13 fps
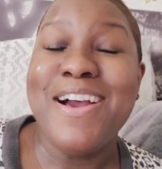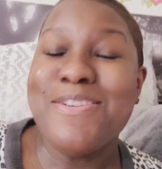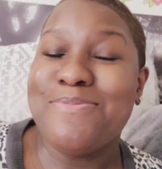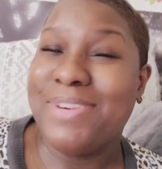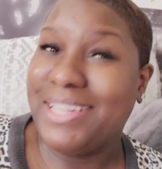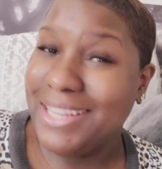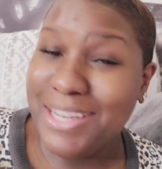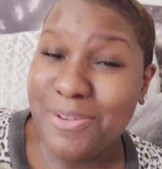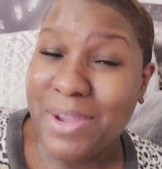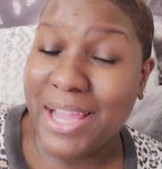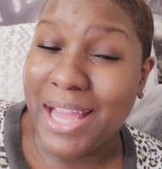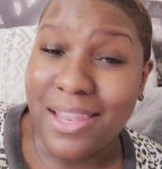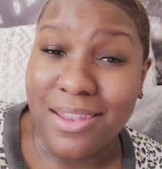But anyway,
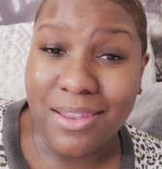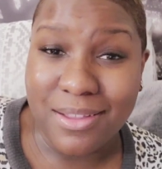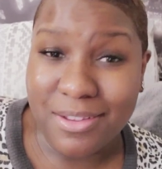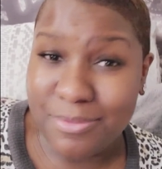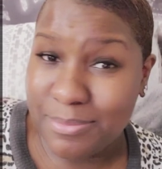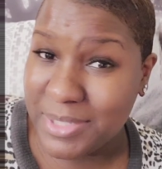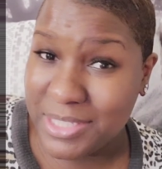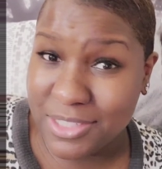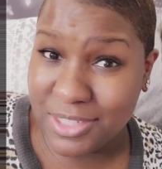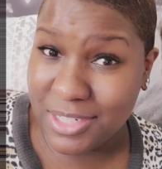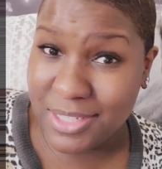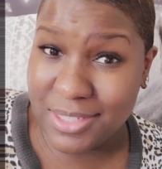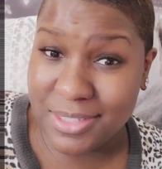I love Miss
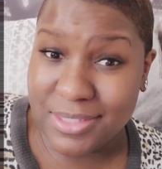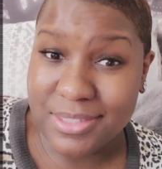Jenkins,